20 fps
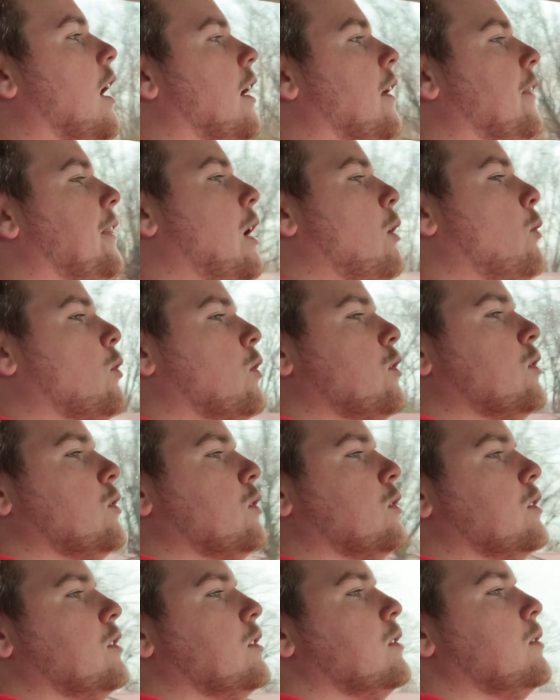that
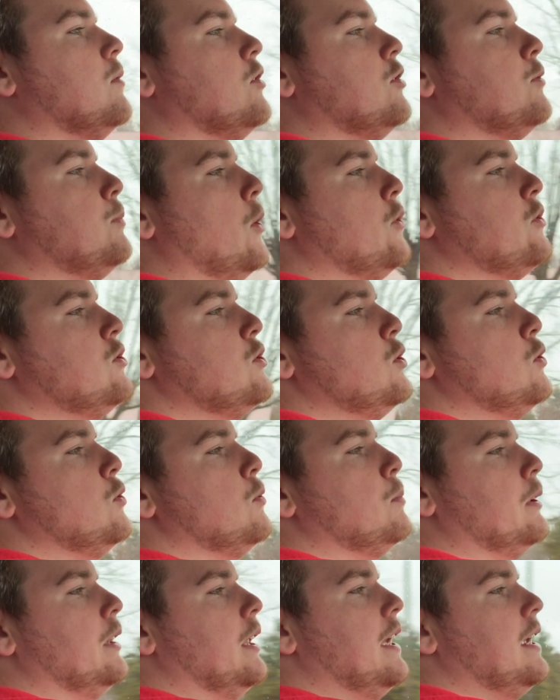were supposed to
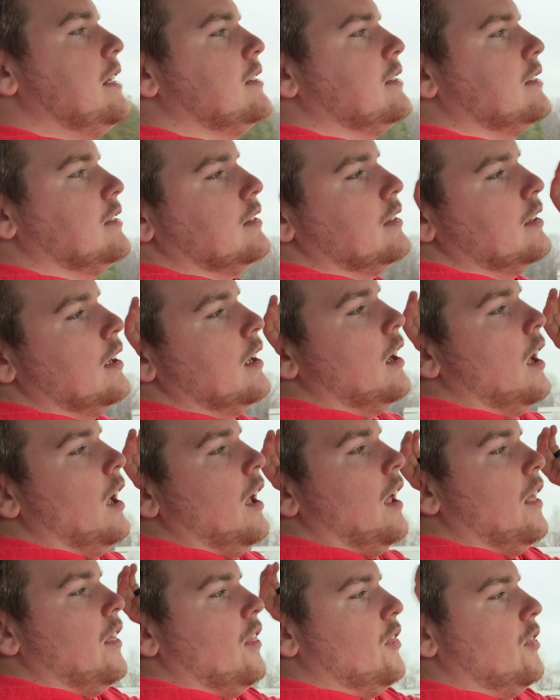place
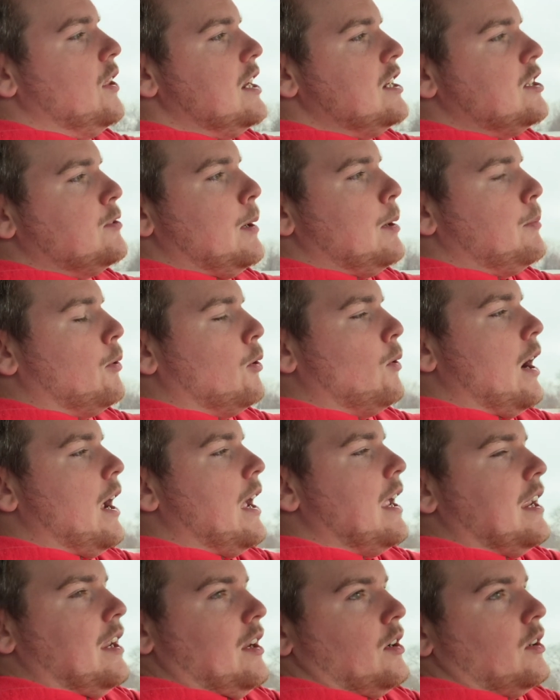these people
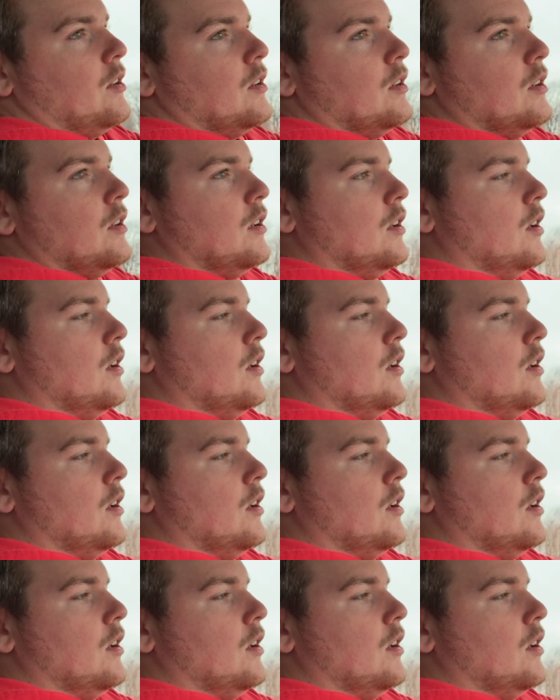right here